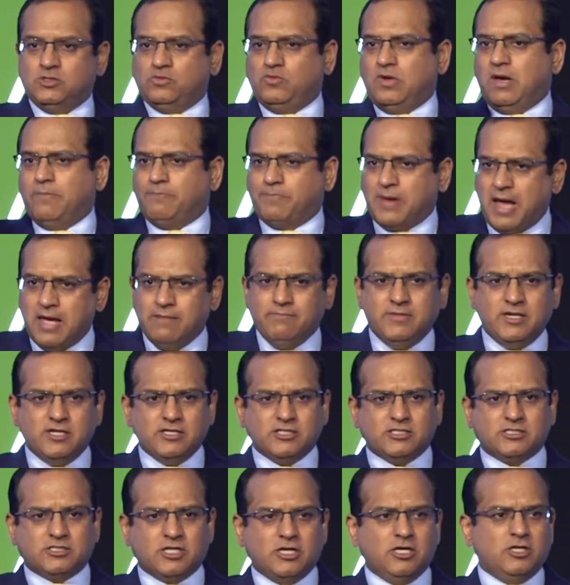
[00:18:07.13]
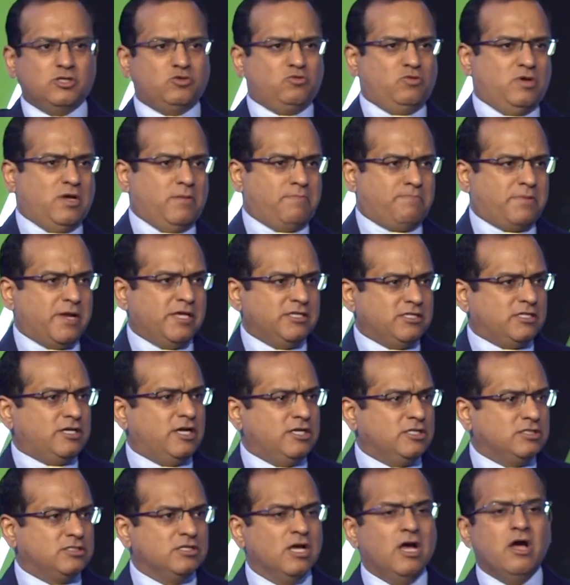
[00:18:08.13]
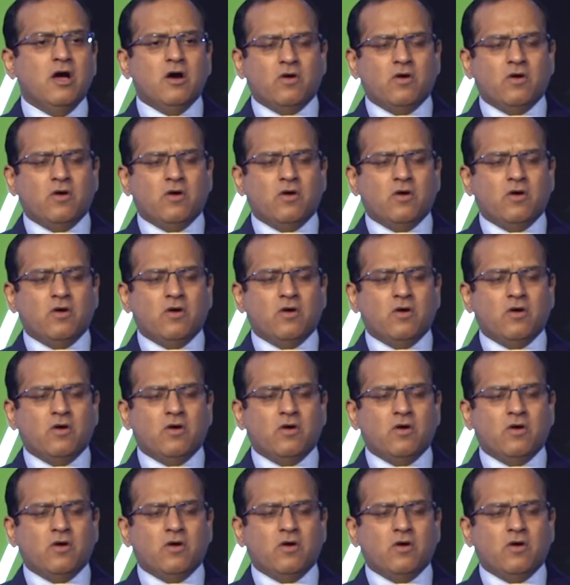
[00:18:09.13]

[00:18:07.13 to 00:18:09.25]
We are prime ministers, we are presidents,